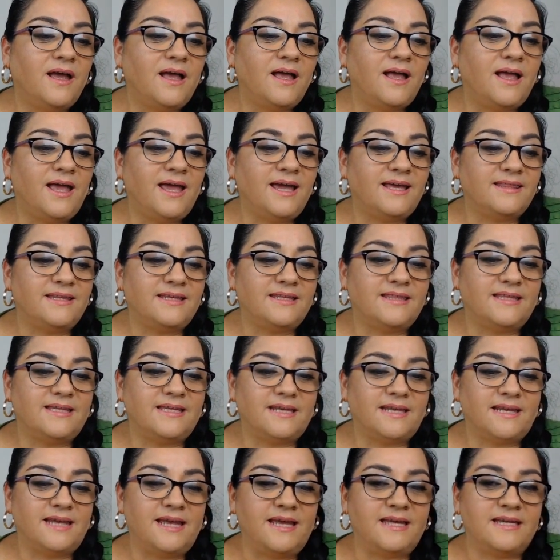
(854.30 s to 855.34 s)
And then the
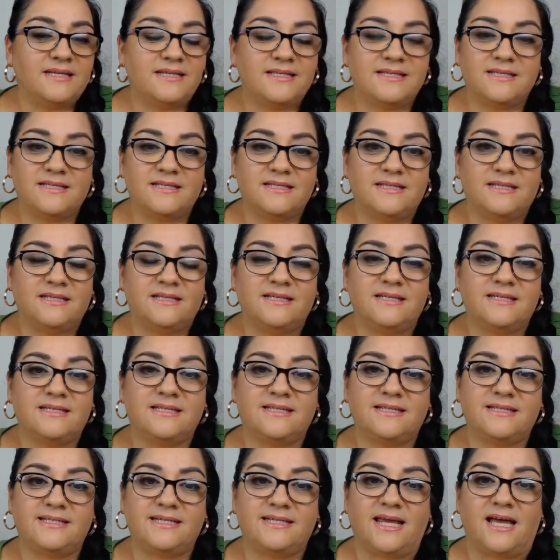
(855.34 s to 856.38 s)
next
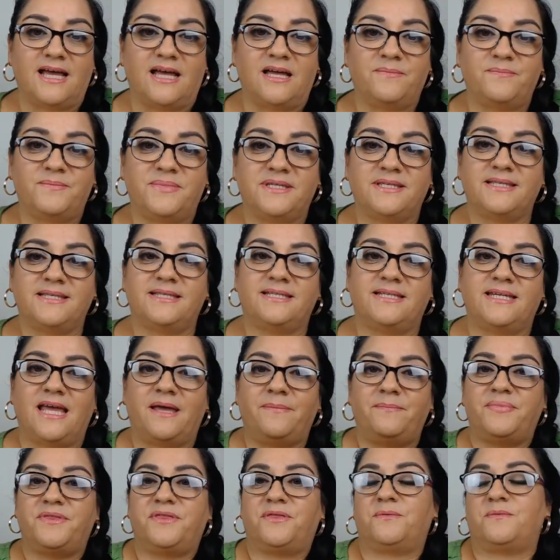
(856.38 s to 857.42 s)
step,
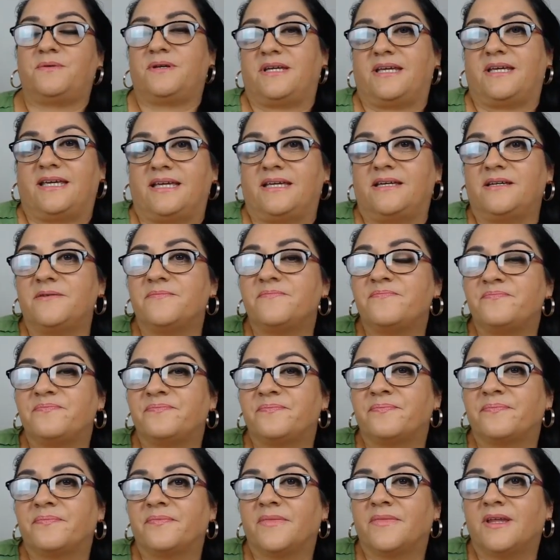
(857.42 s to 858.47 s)
step 3,
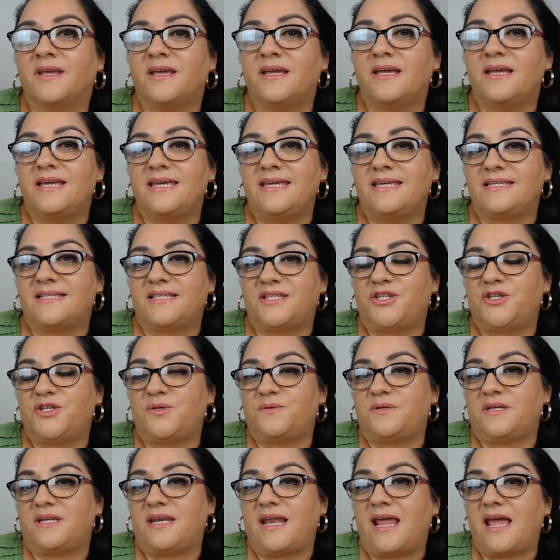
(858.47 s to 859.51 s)
is to
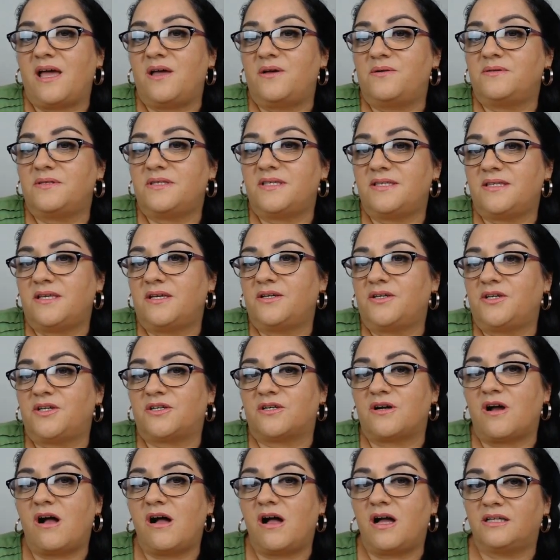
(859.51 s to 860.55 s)
announce your
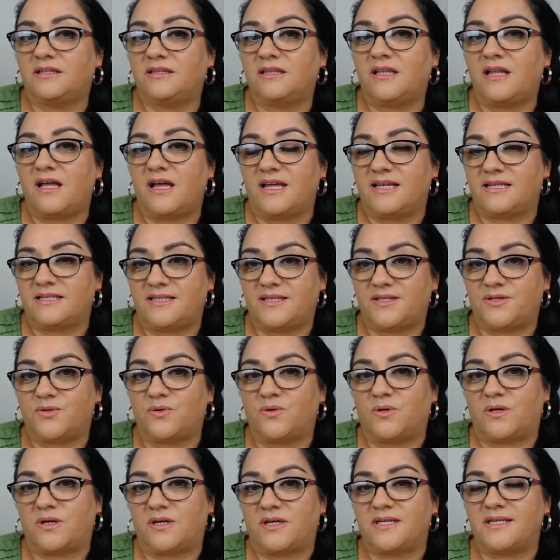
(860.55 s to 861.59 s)
online
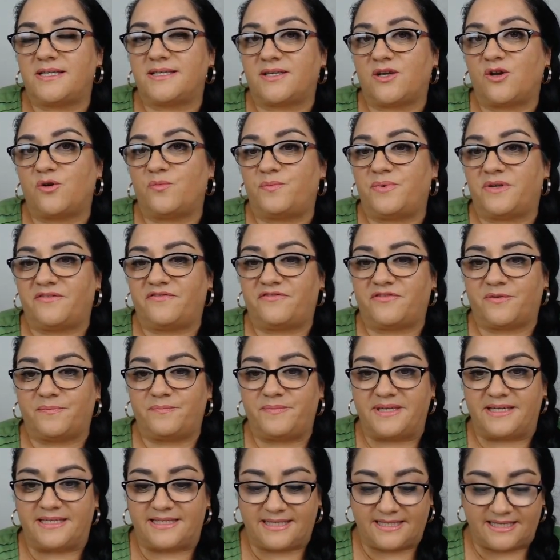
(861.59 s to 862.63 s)
store is open for
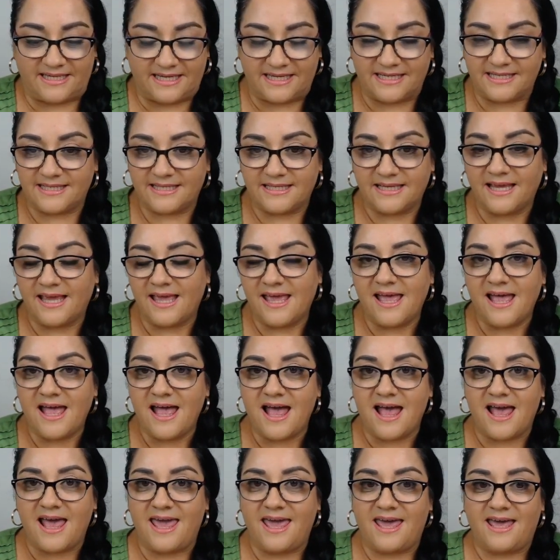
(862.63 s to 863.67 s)
business.
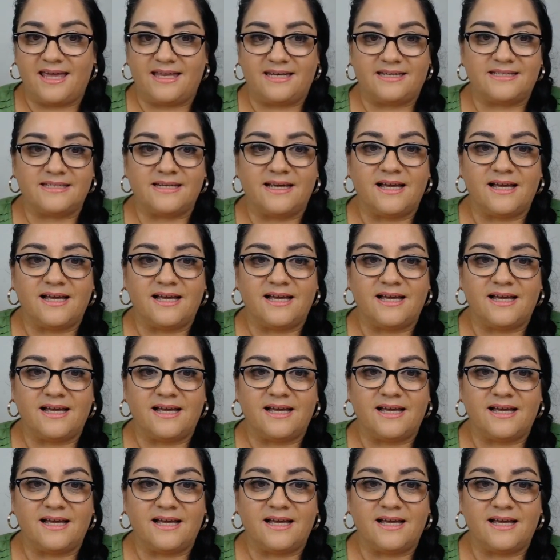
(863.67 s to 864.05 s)
And